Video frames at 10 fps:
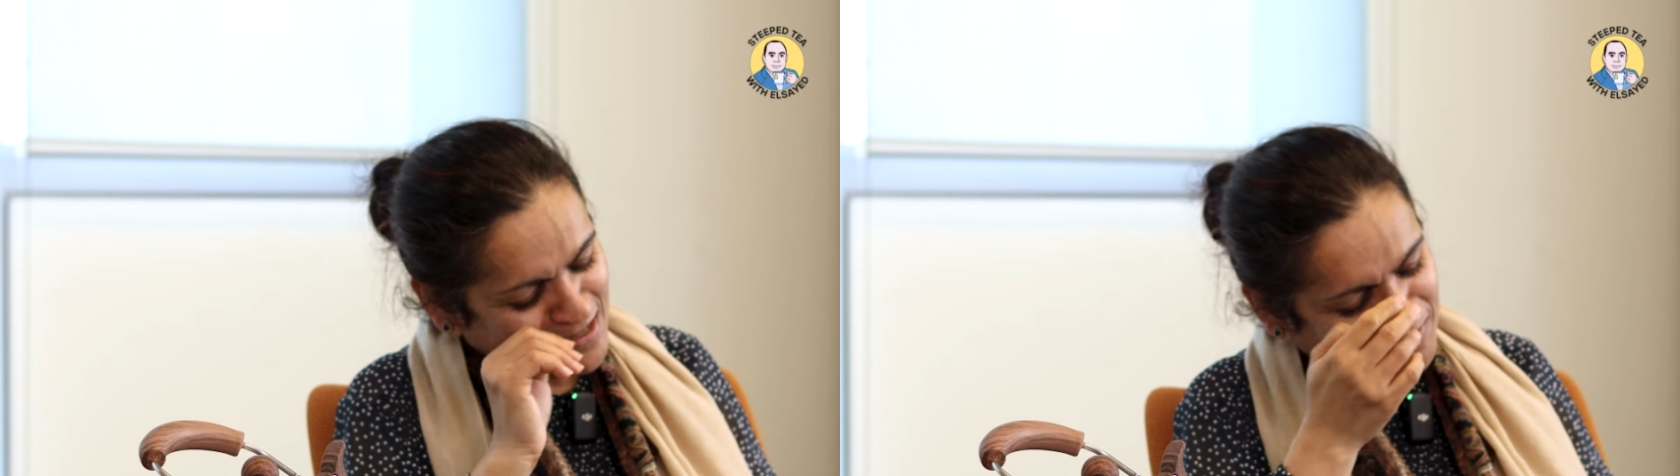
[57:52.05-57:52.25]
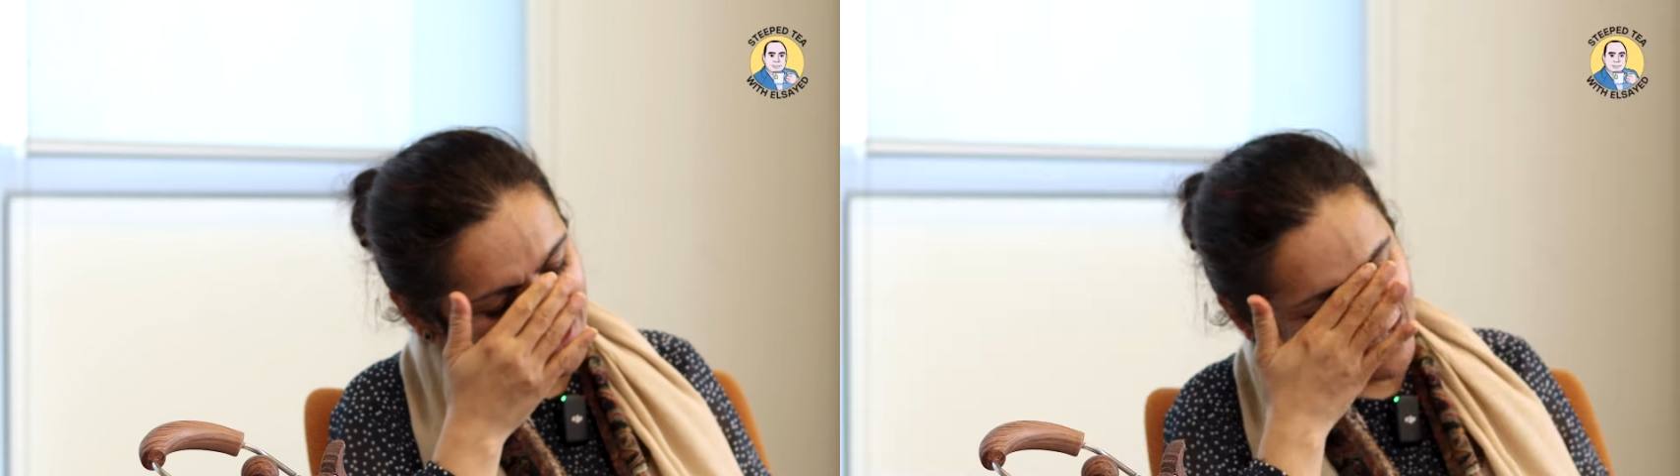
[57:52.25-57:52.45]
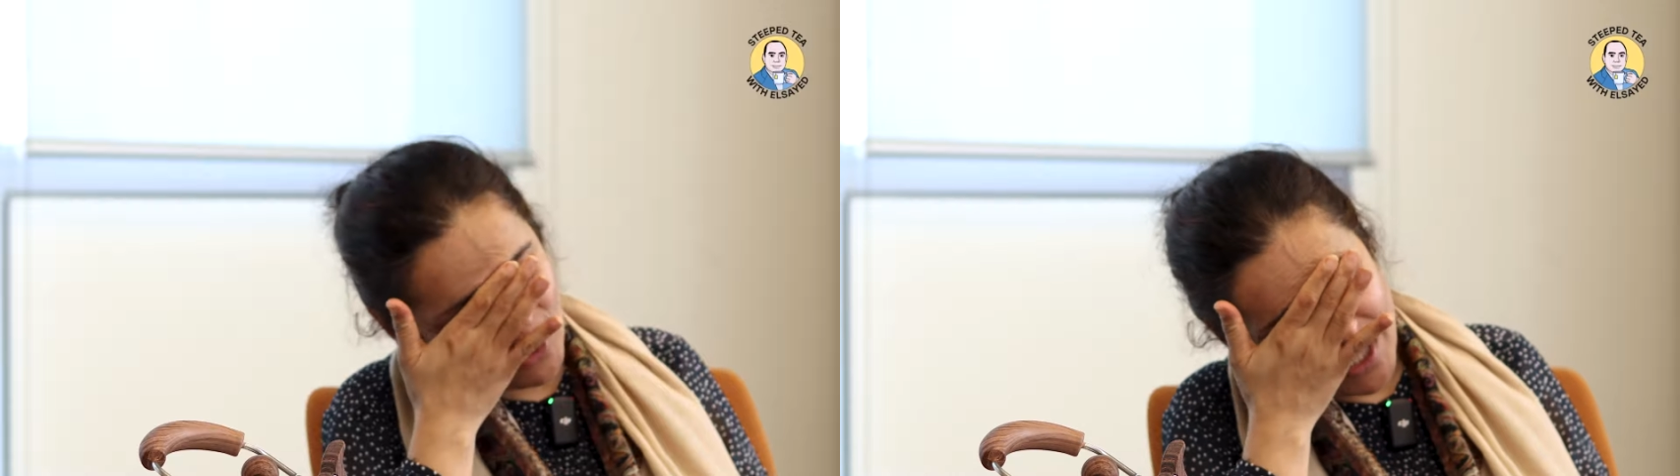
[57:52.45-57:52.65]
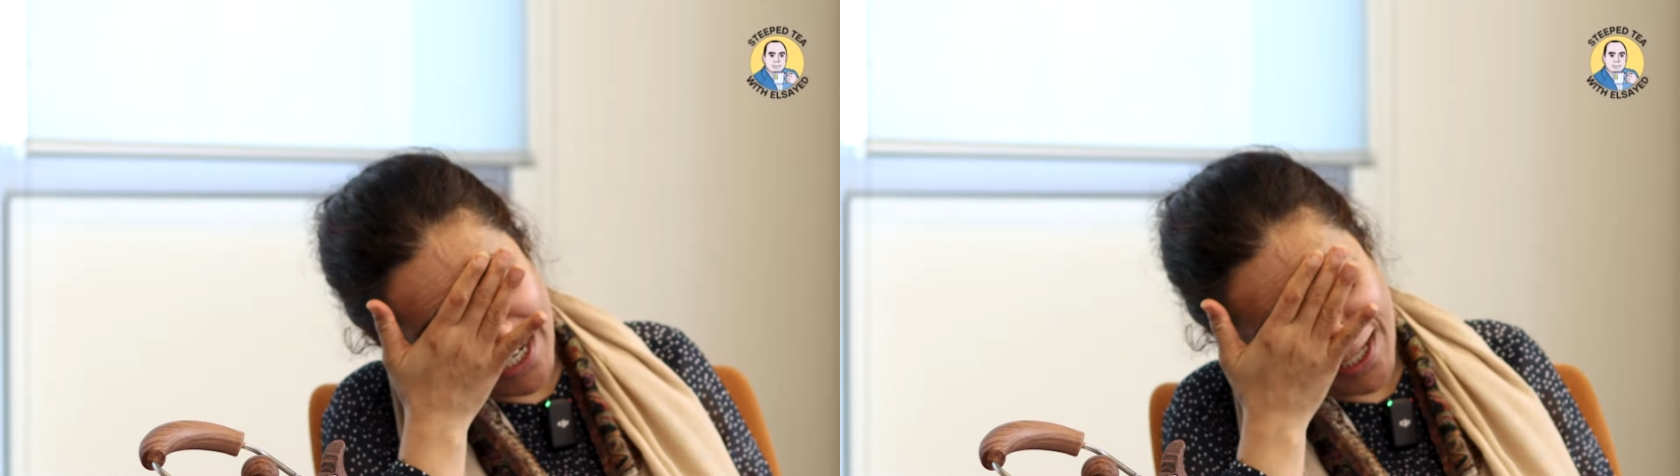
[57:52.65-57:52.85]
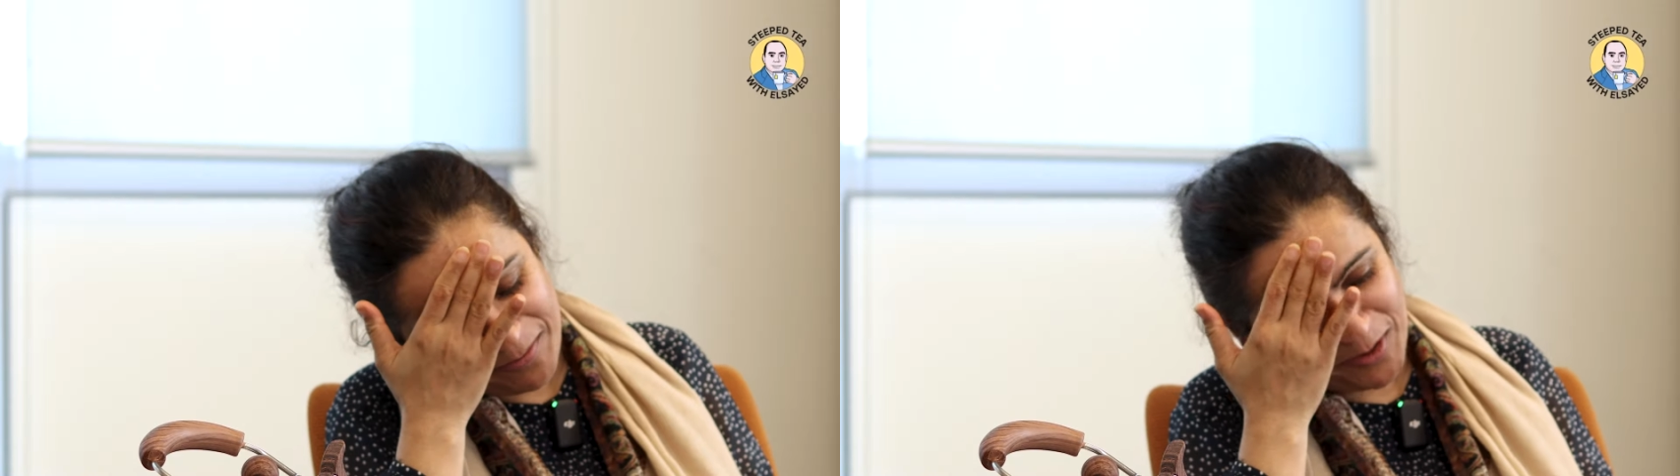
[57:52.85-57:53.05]
But not
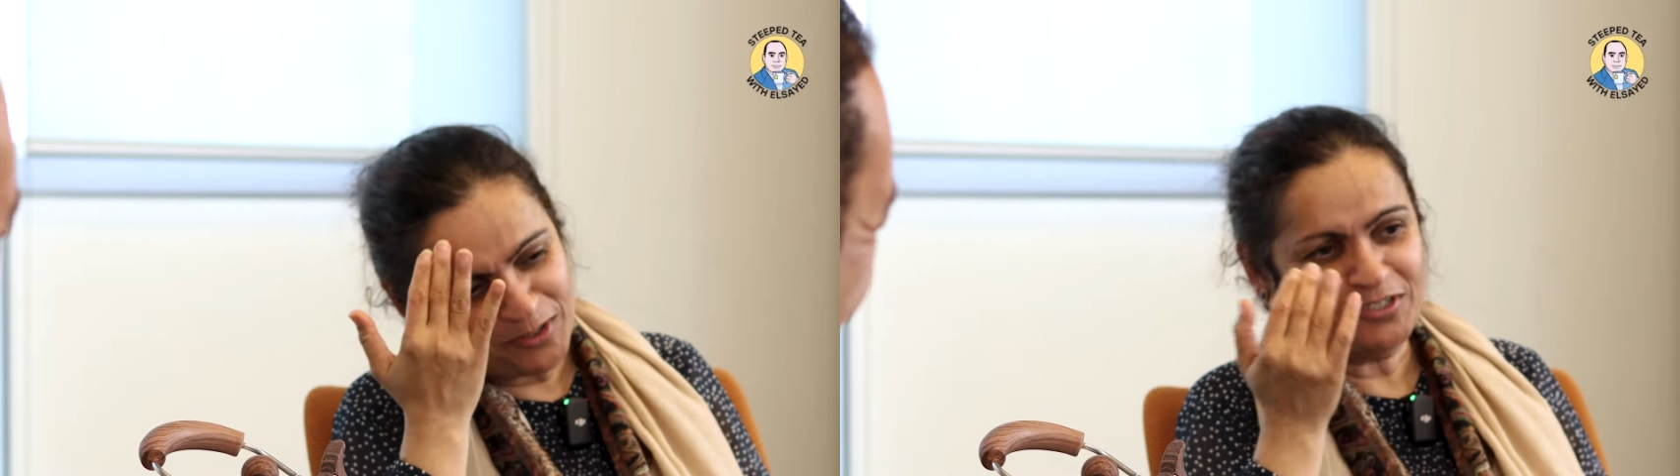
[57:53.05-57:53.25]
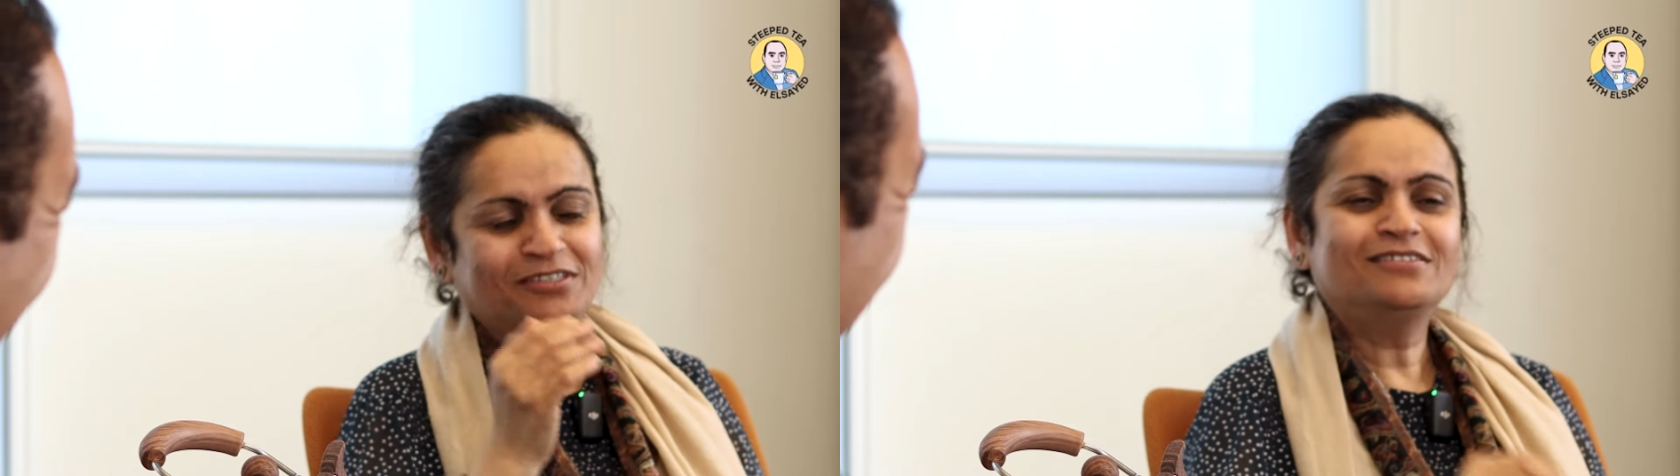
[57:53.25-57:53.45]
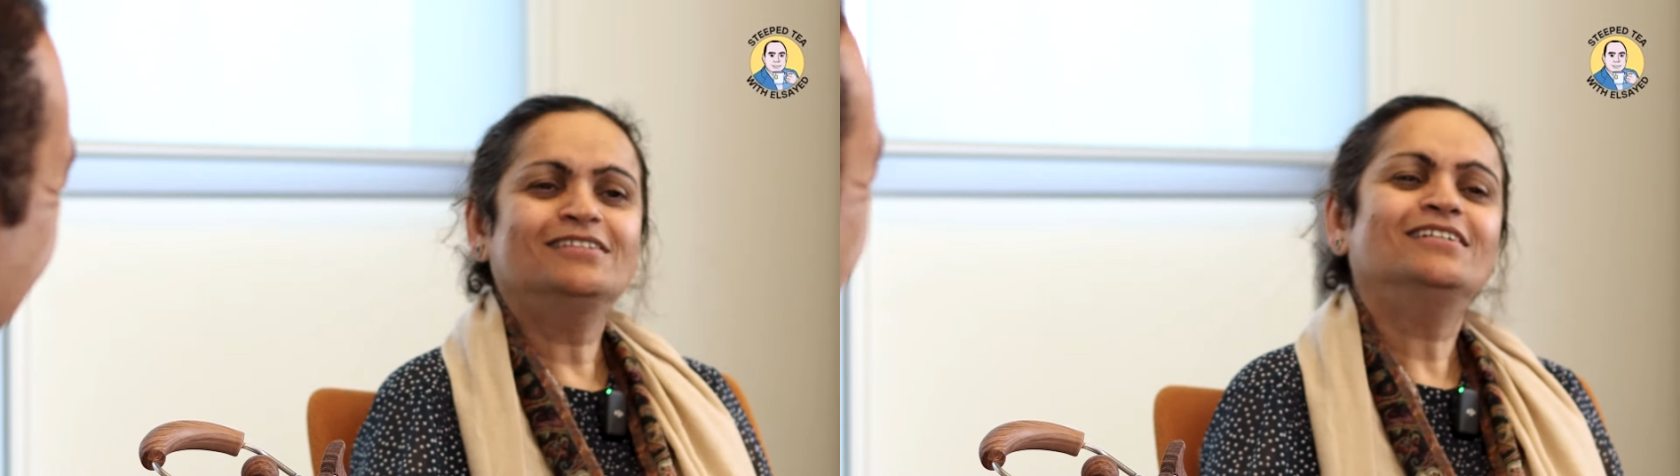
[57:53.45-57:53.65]
anymore.